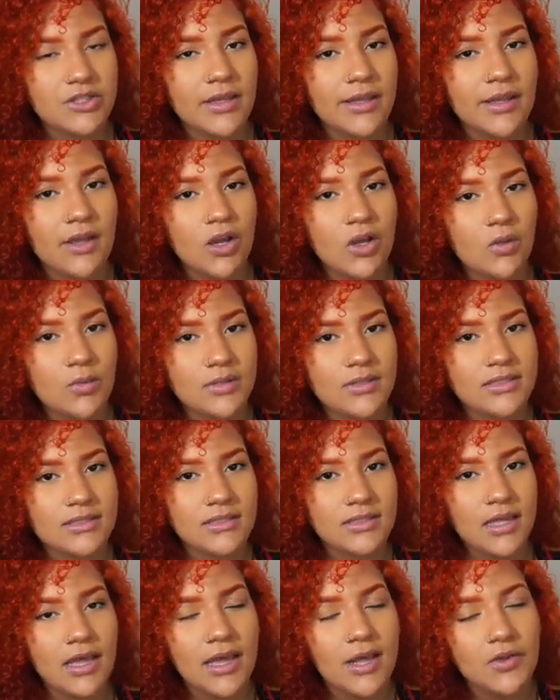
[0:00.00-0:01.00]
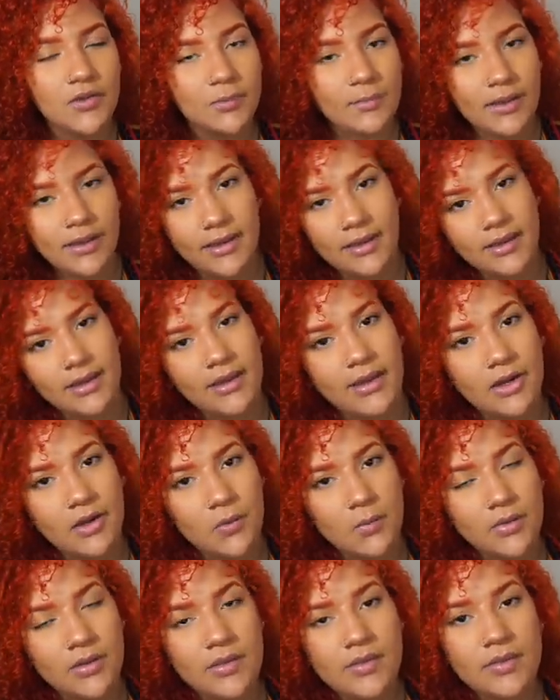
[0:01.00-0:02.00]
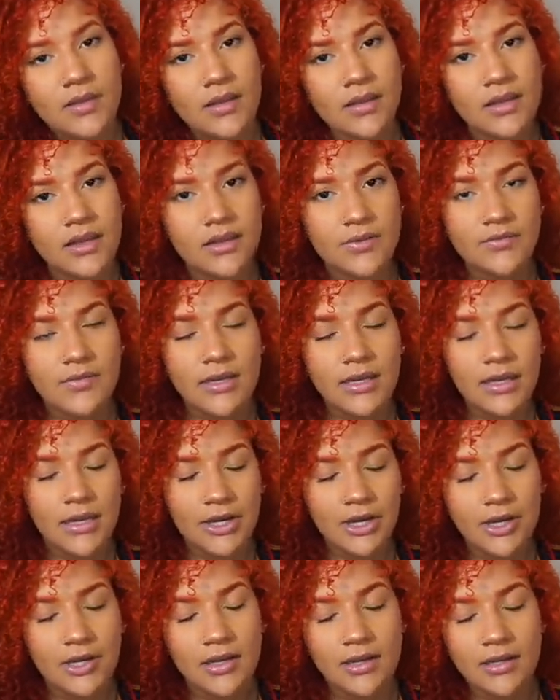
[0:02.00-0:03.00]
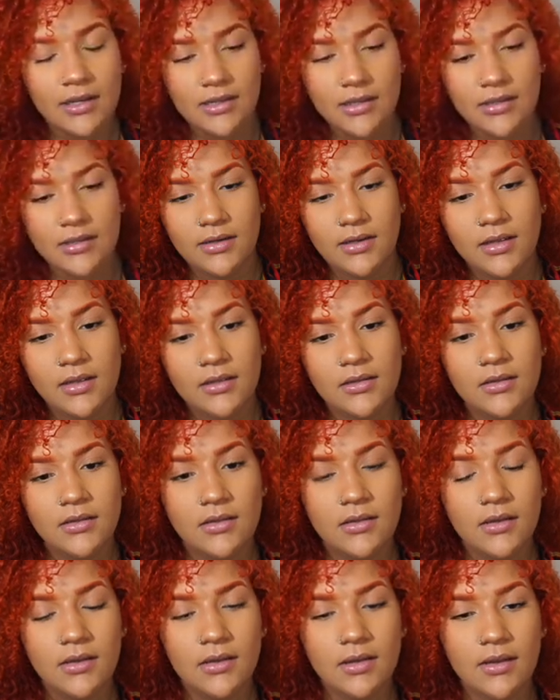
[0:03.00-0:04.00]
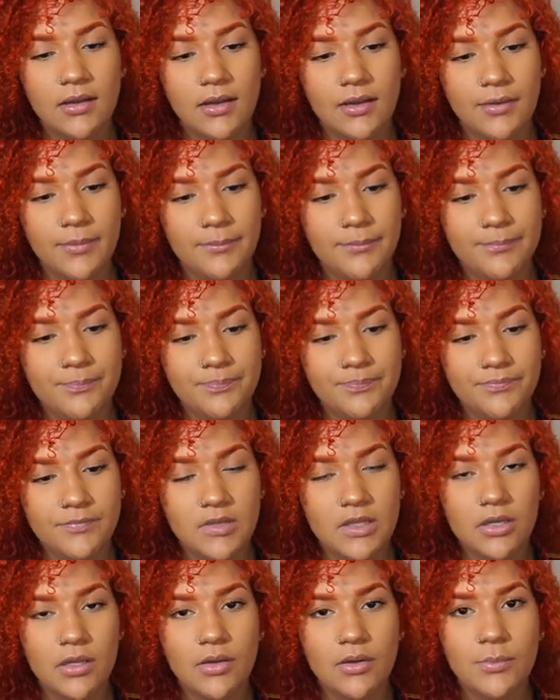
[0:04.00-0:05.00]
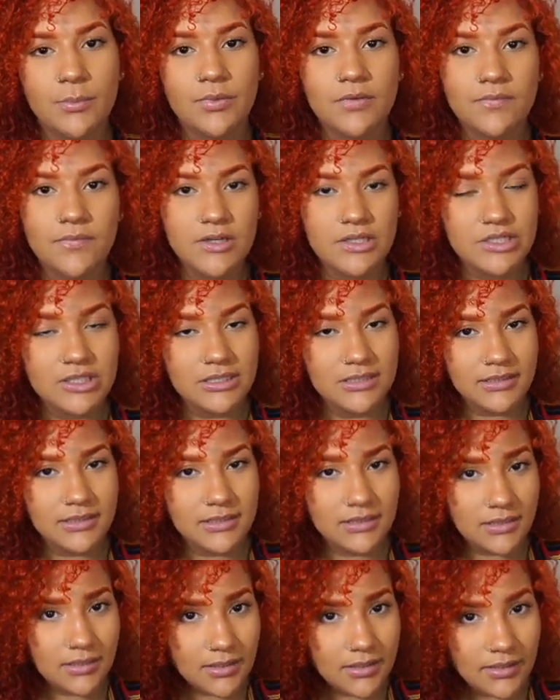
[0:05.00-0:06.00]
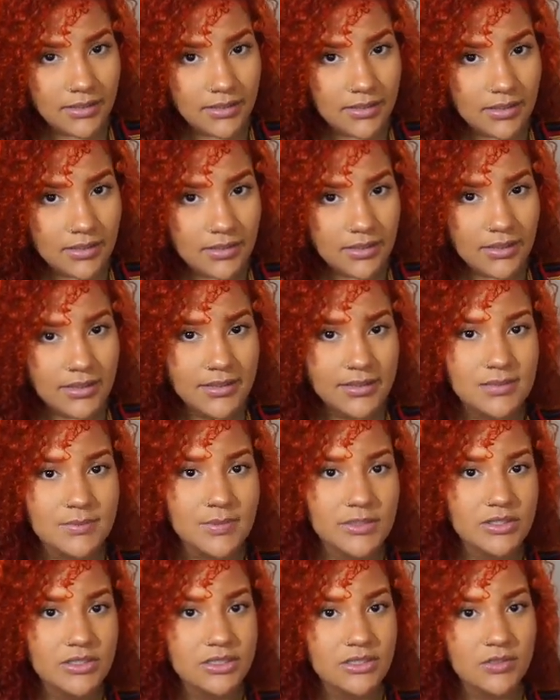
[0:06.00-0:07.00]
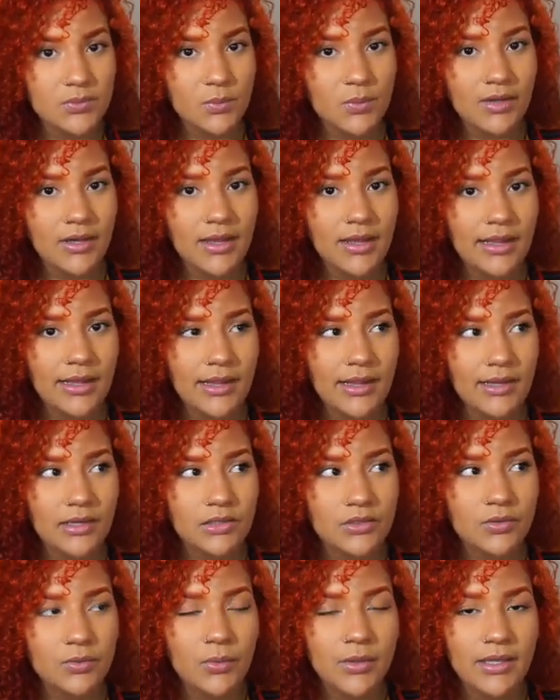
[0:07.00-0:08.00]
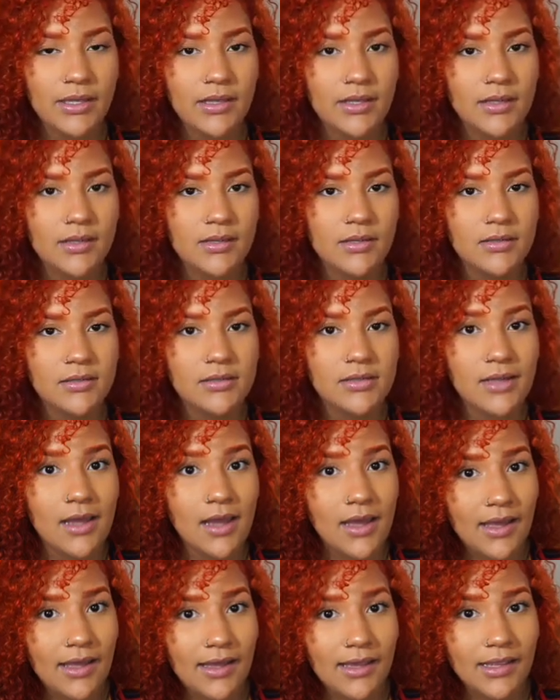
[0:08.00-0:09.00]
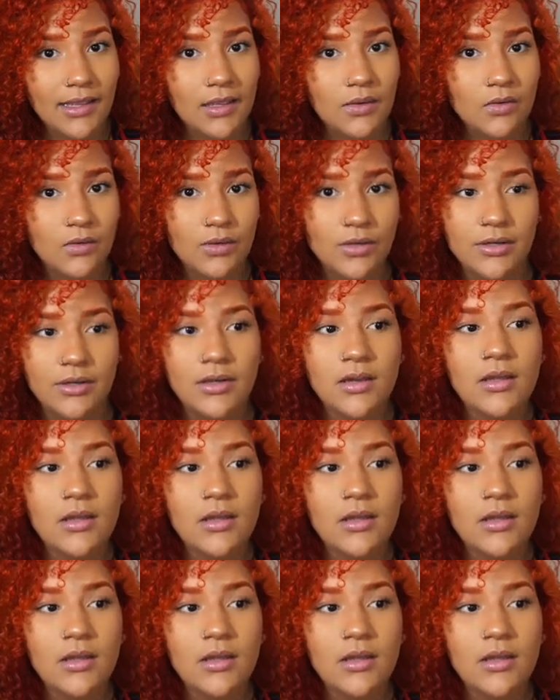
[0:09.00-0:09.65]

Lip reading: Like I always held my hair with a lot of care and you know, professionally done, especially when I do it dye or